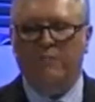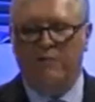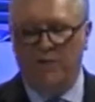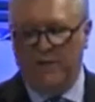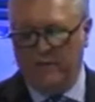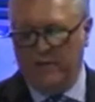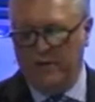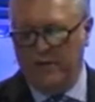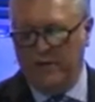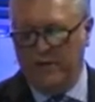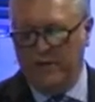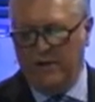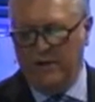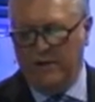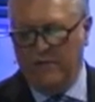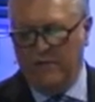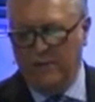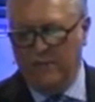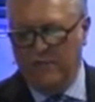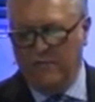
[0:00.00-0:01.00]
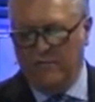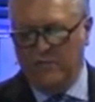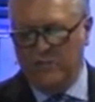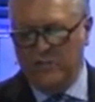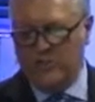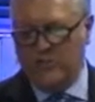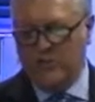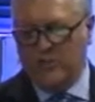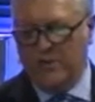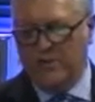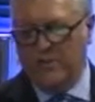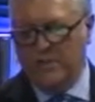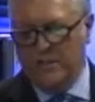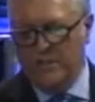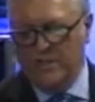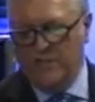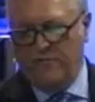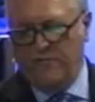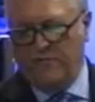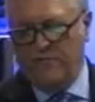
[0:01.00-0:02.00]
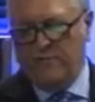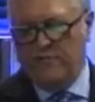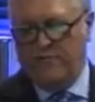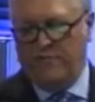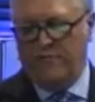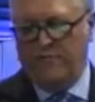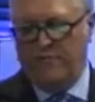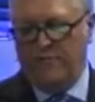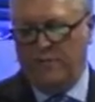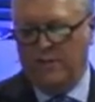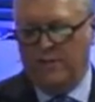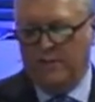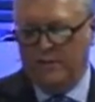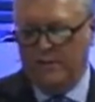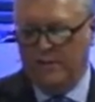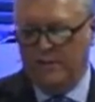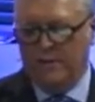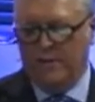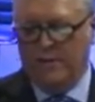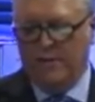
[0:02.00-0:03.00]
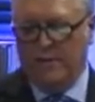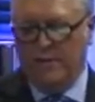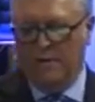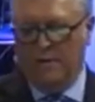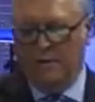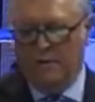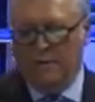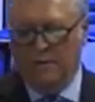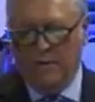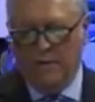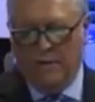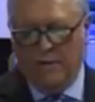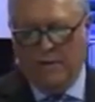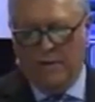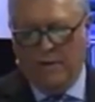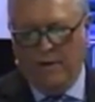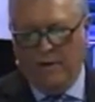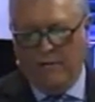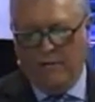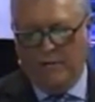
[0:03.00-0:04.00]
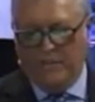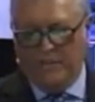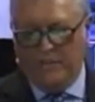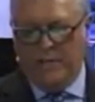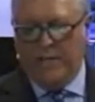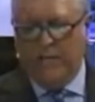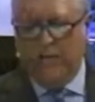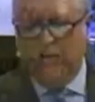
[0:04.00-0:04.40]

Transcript: victory here in 1 Corinthians 15. The sting